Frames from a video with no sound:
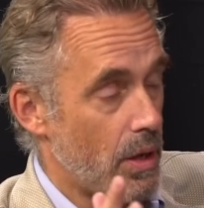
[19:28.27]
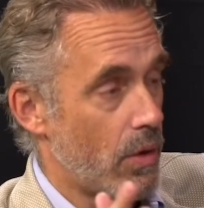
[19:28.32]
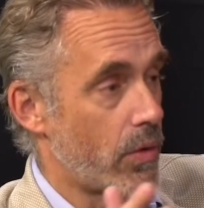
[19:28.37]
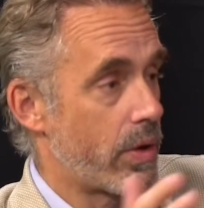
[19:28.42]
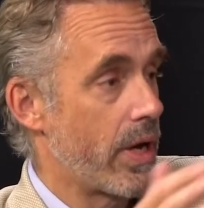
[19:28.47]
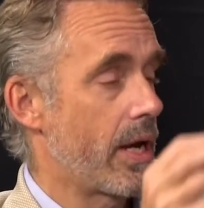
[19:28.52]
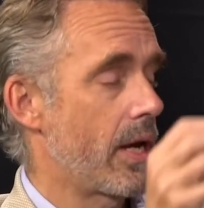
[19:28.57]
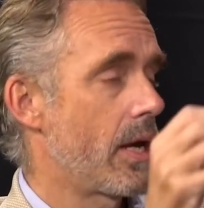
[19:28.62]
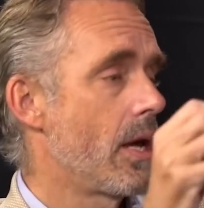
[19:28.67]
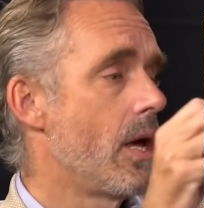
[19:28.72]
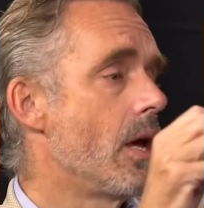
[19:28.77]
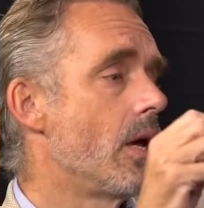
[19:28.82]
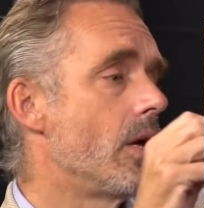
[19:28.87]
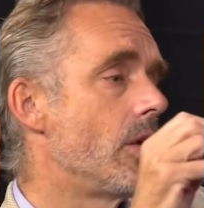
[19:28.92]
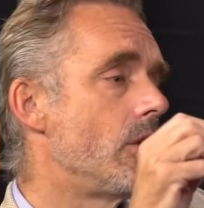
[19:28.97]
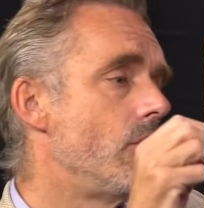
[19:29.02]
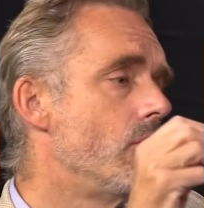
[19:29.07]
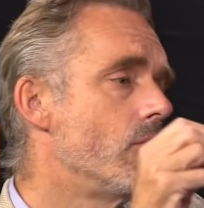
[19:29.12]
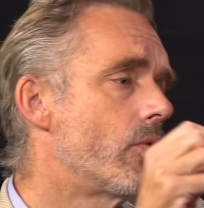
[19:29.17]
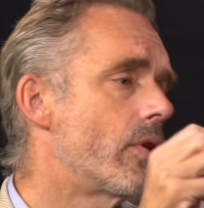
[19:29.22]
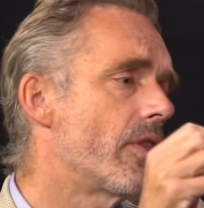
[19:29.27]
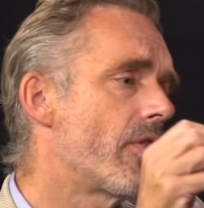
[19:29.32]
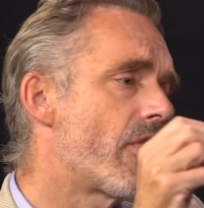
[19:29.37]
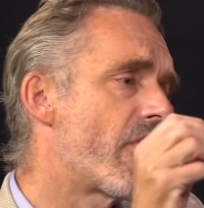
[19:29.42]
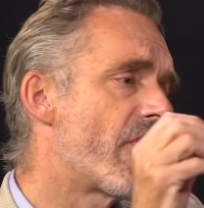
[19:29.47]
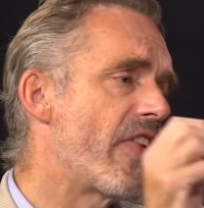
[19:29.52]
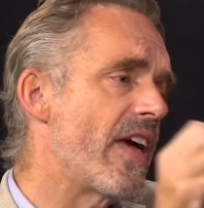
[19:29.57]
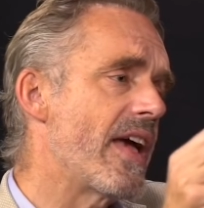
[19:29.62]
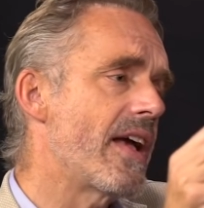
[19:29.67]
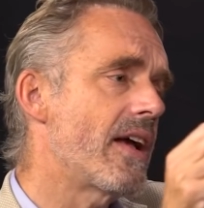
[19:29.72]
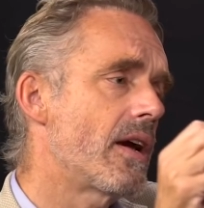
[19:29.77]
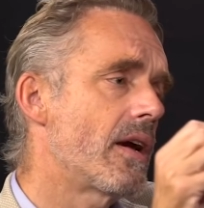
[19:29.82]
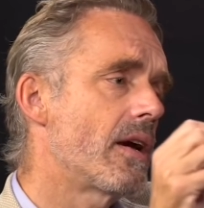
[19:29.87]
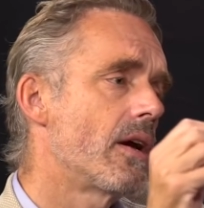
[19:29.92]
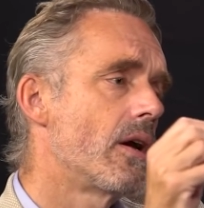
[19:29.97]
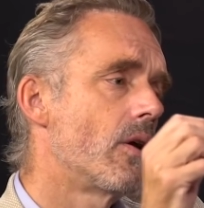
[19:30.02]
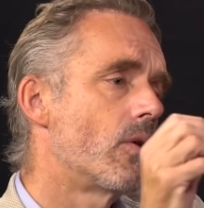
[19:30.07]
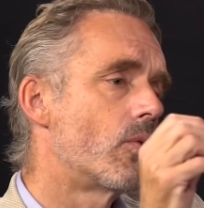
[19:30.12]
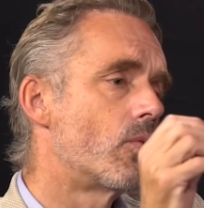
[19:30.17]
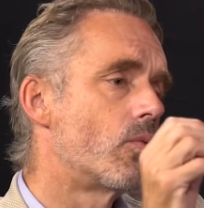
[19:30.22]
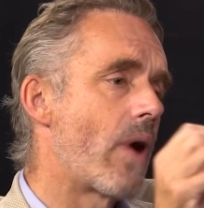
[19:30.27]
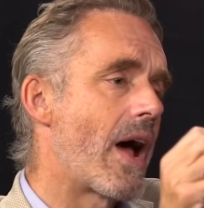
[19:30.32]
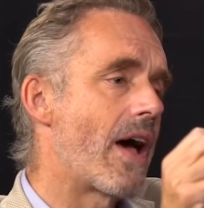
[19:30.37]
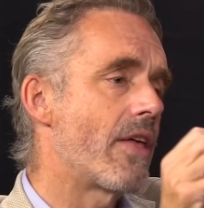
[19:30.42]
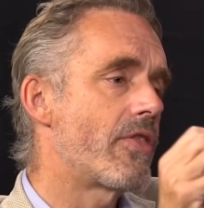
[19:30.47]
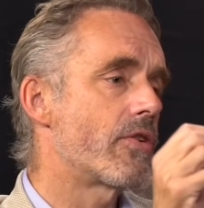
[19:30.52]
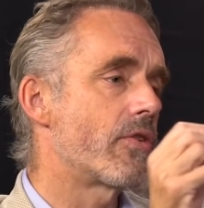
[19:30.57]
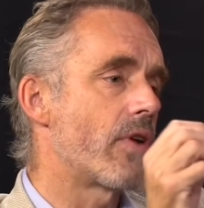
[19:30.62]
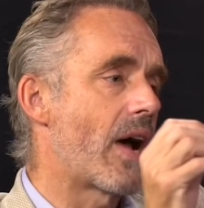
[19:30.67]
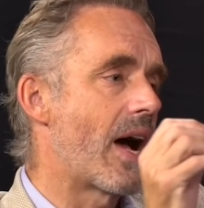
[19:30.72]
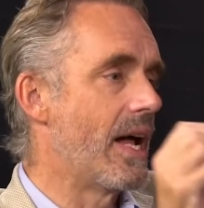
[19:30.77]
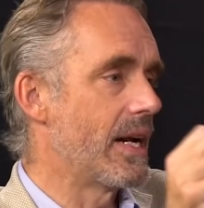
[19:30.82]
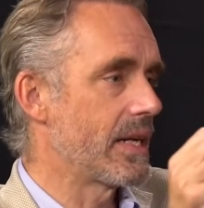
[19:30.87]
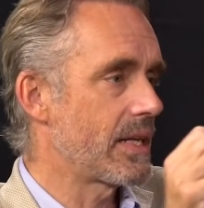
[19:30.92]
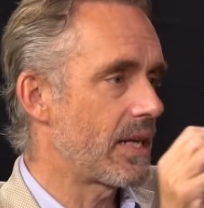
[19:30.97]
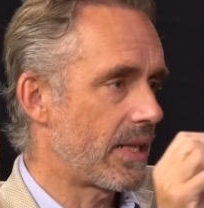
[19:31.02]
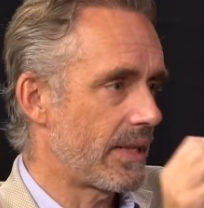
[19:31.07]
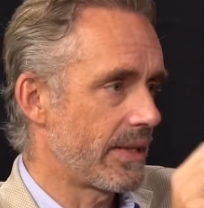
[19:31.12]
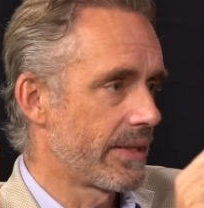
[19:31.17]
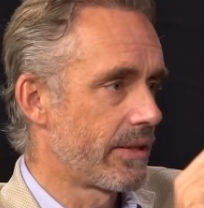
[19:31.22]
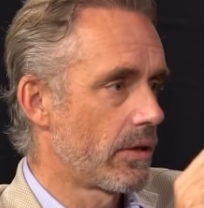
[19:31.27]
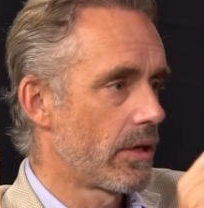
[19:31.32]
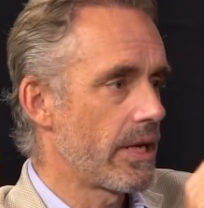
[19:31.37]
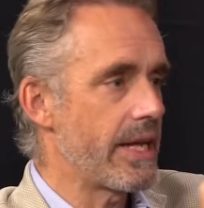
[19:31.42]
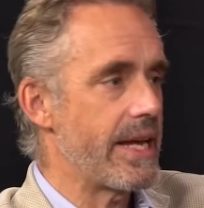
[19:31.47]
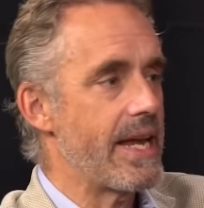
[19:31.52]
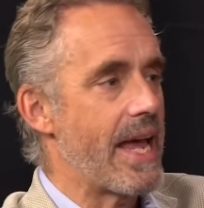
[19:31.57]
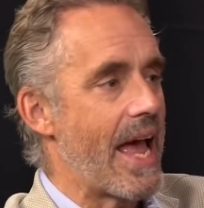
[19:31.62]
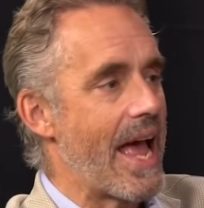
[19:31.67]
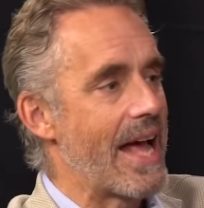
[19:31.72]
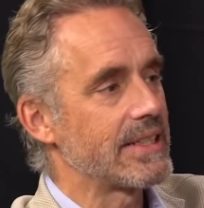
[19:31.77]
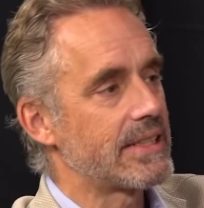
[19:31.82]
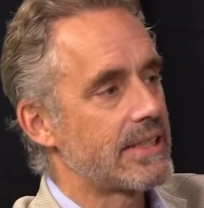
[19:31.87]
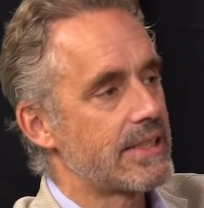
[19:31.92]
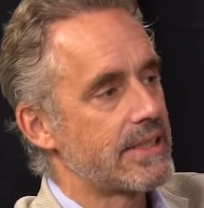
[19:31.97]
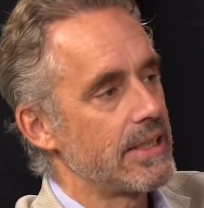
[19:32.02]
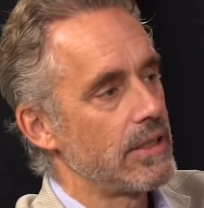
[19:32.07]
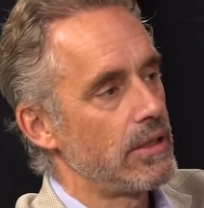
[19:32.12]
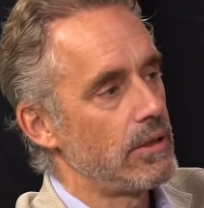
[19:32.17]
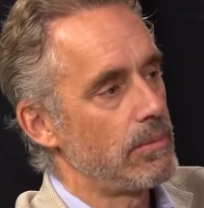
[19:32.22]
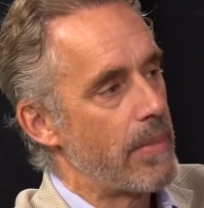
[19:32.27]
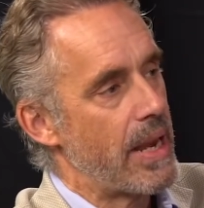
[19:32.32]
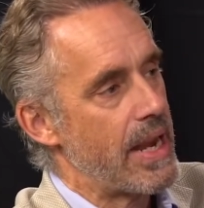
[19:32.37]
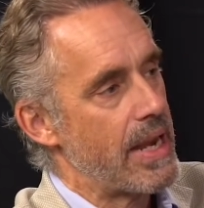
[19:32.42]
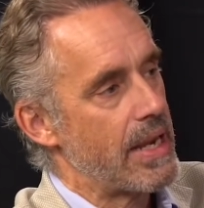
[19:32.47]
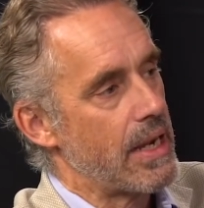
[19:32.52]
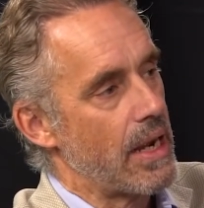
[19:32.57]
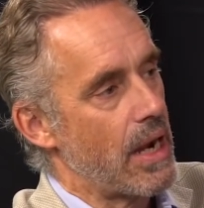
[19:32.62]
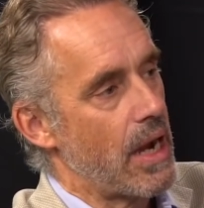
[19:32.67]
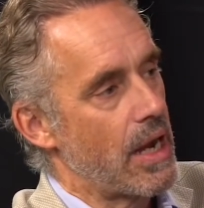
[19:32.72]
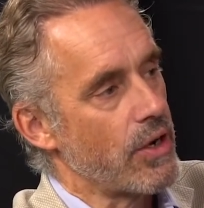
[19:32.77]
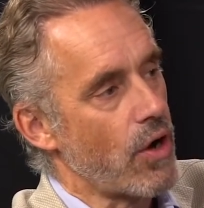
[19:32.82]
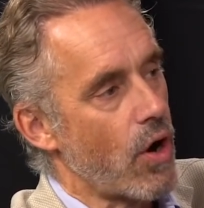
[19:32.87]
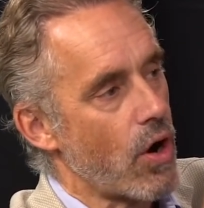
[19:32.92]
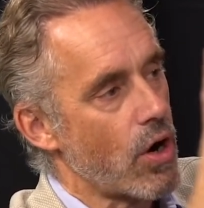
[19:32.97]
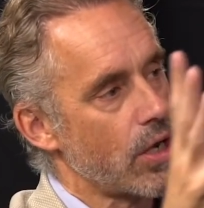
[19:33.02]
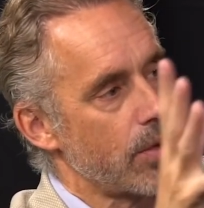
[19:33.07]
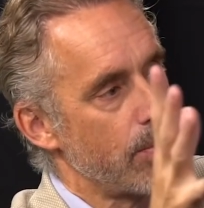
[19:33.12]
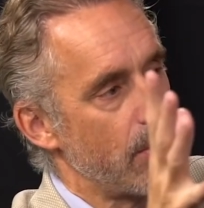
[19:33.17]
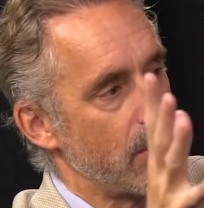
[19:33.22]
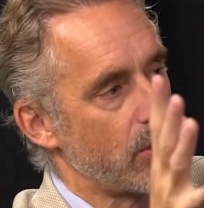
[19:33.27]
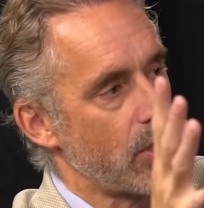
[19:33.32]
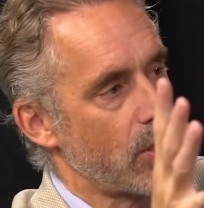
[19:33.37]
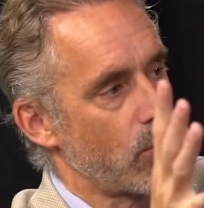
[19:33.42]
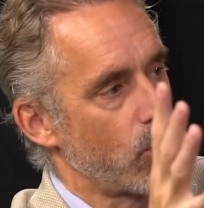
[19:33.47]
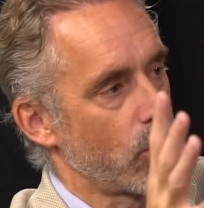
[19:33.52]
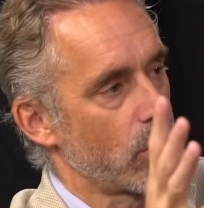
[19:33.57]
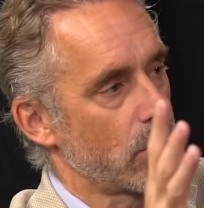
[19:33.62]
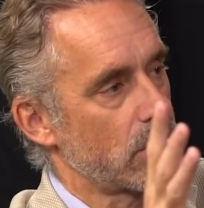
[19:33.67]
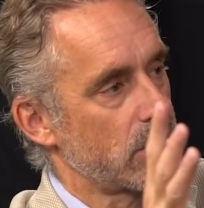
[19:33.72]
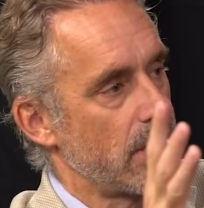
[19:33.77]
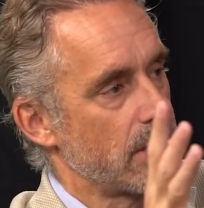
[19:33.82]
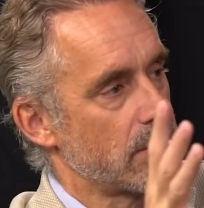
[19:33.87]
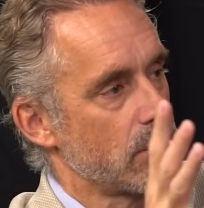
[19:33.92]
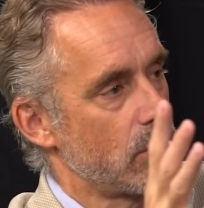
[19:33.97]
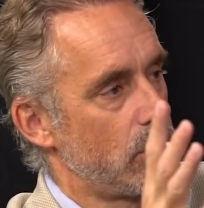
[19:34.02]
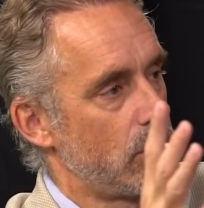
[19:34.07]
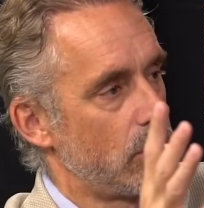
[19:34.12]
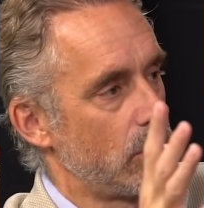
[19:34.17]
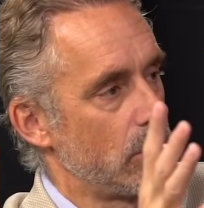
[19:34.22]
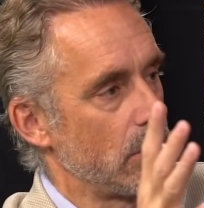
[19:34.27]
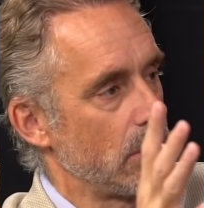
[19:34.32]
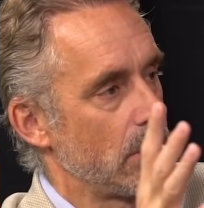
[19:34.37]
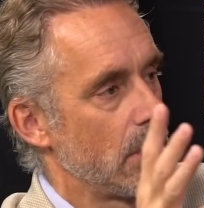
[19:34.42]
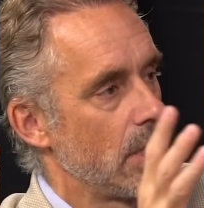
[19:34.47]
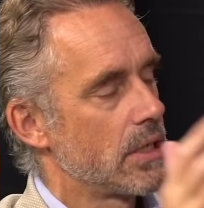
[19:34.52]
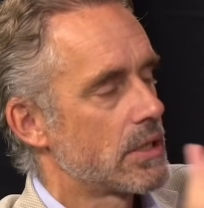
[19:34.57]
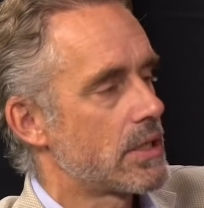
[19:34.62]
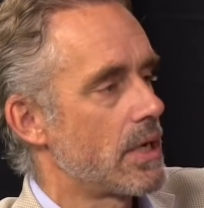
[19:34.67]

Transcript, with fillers: Okay, you can think rather unclearly and still make an argument that works as a whole.